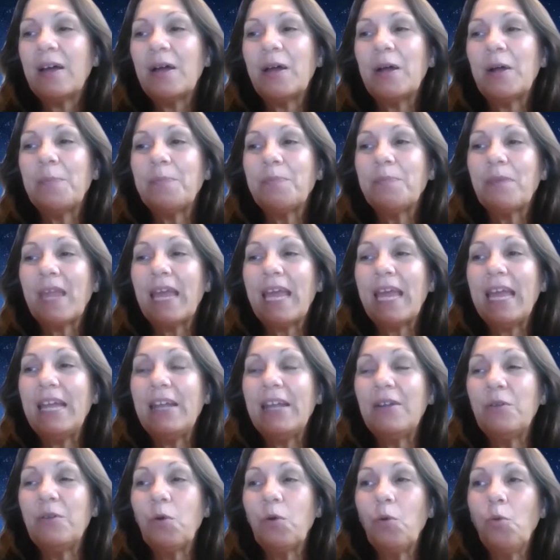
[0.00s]
Um,
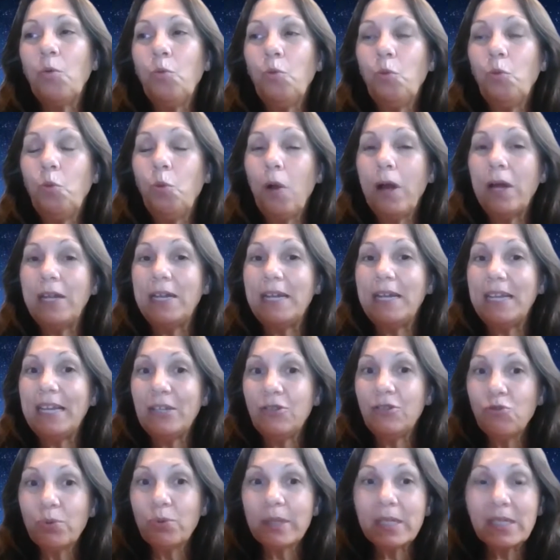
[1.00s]
and what
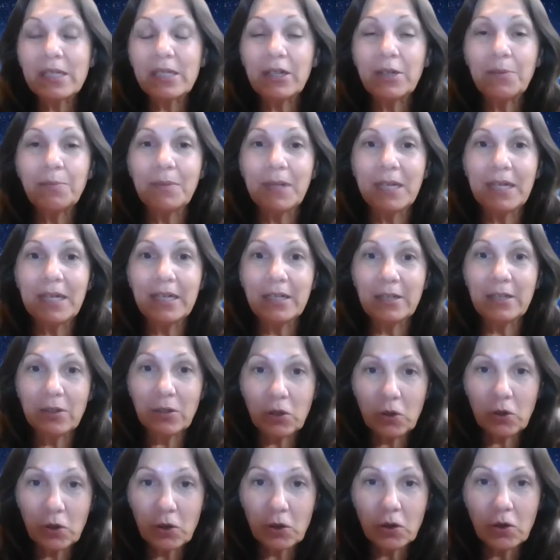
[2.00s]
interested me
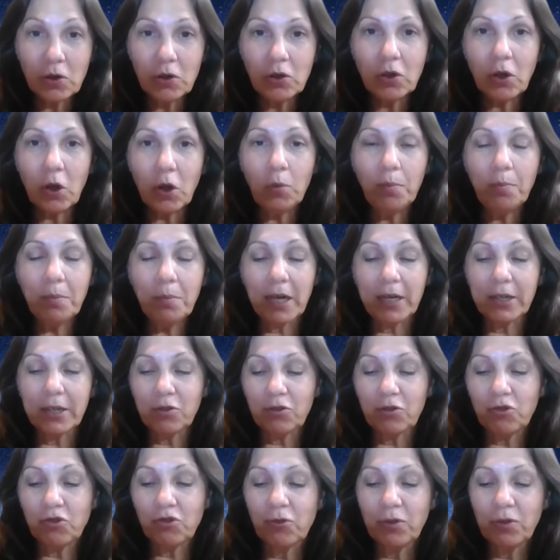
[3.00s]
so
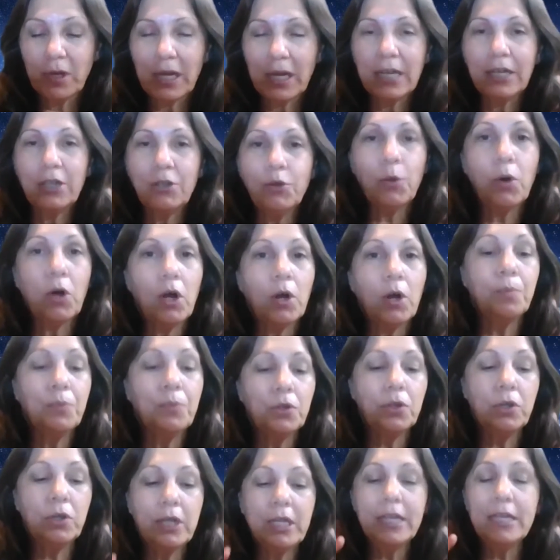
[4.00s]
much, and you all
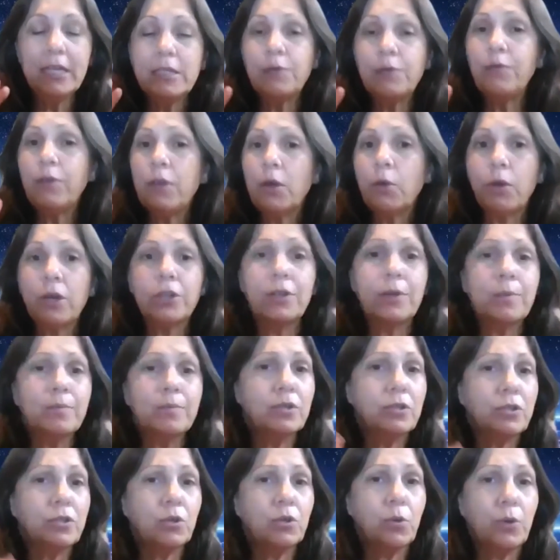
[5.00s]
please feel
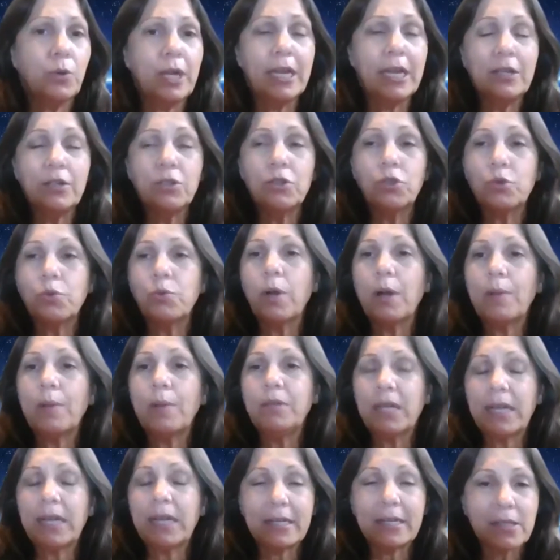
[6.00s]
welcome to
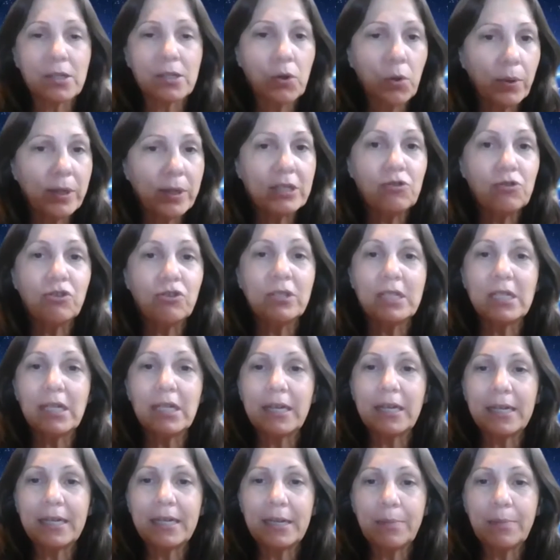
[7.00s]
interrupt and ask
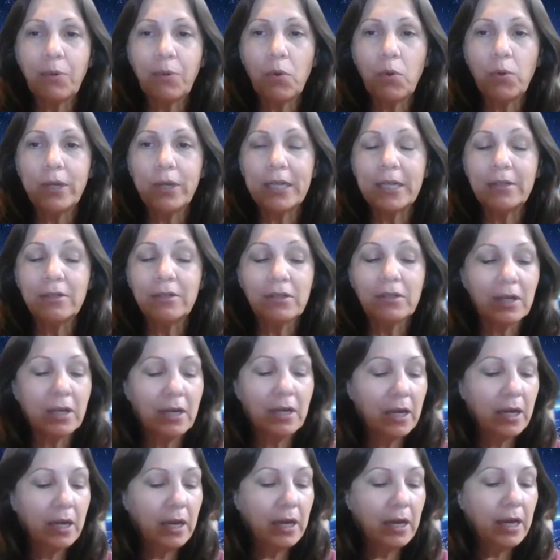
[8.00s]
questions at any point,